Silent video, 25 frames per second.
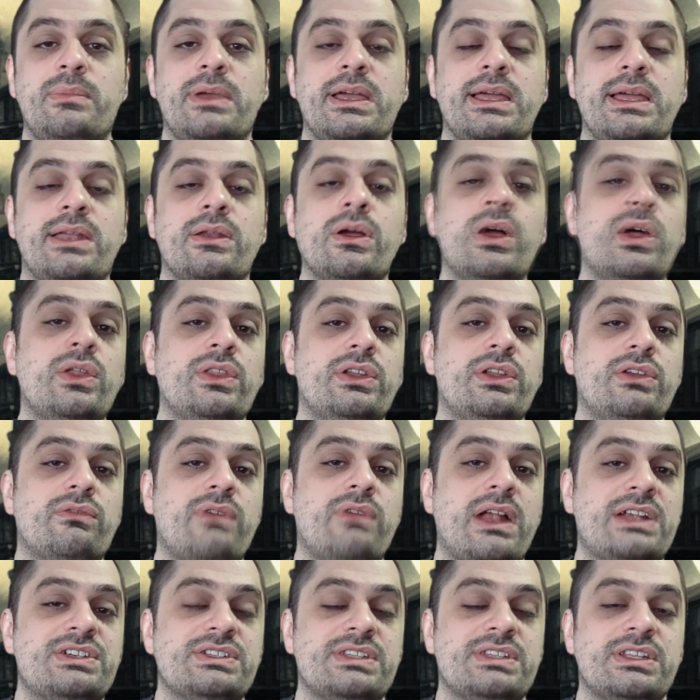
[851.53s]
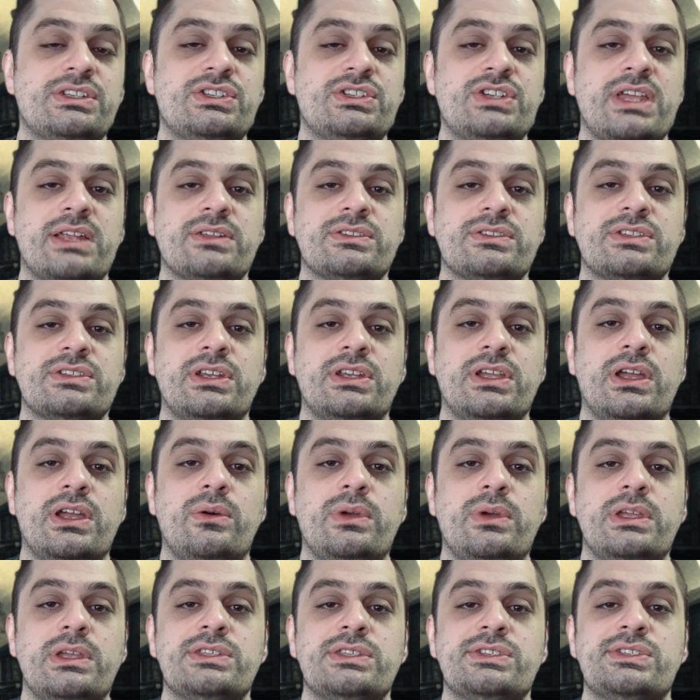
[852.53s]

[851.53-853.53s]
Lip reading: and the direction that the channel is going to go in,